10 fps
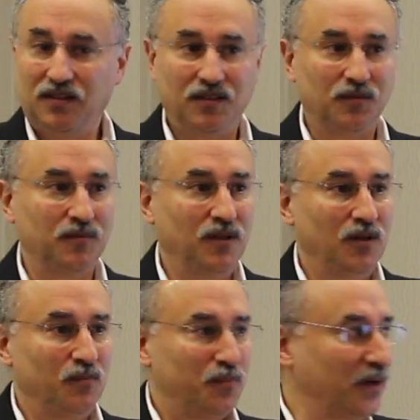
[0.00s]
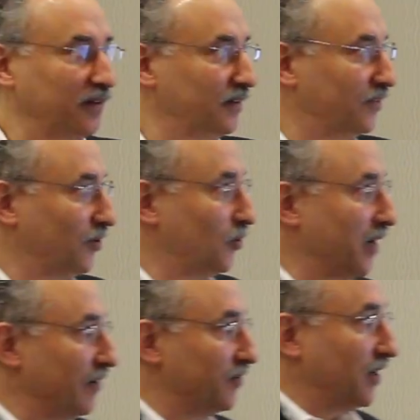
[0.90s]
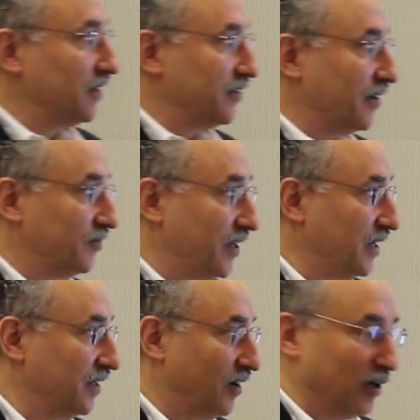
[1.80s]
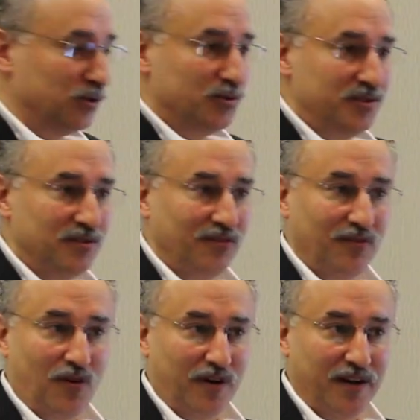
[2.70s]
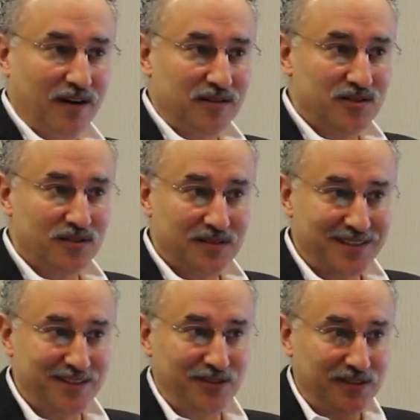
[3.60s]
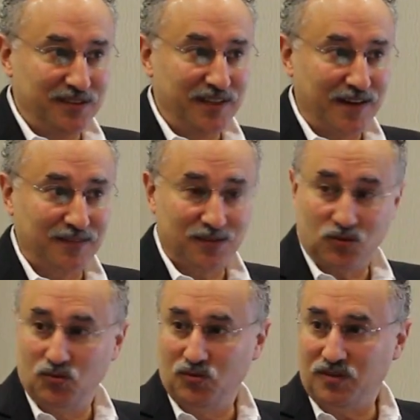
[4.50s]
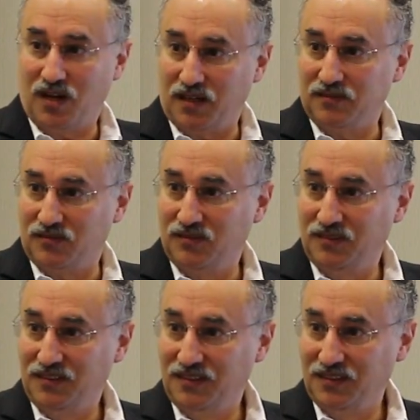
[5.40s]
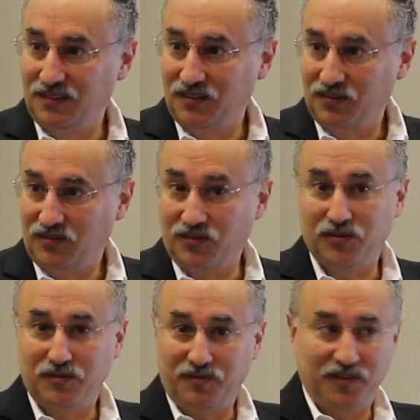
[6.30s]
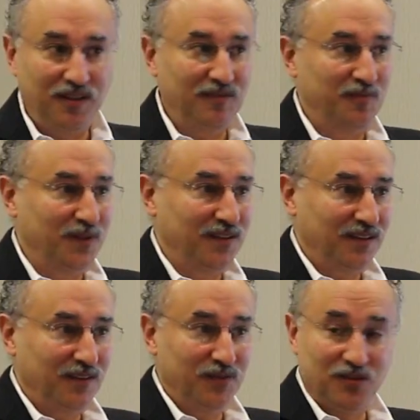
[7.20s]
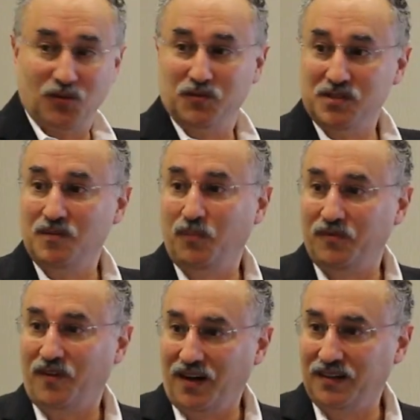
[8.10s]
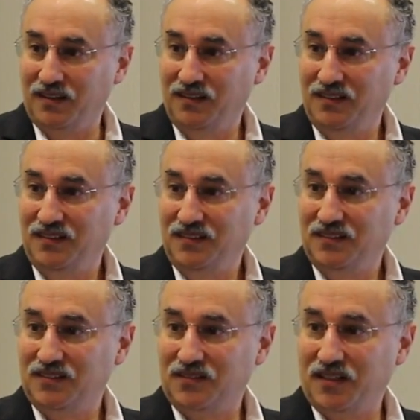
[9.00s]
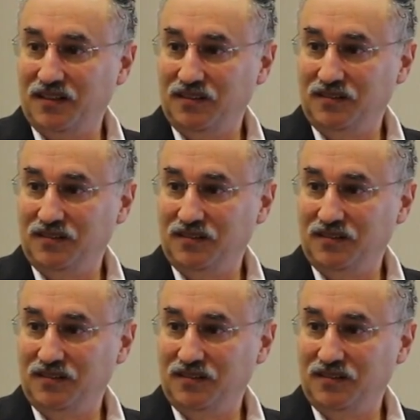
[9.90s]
So what I've done is I've taken 100 years of cardiology and distilled it down to 2 slides. So you'll forgive me if it's oversimplified, right?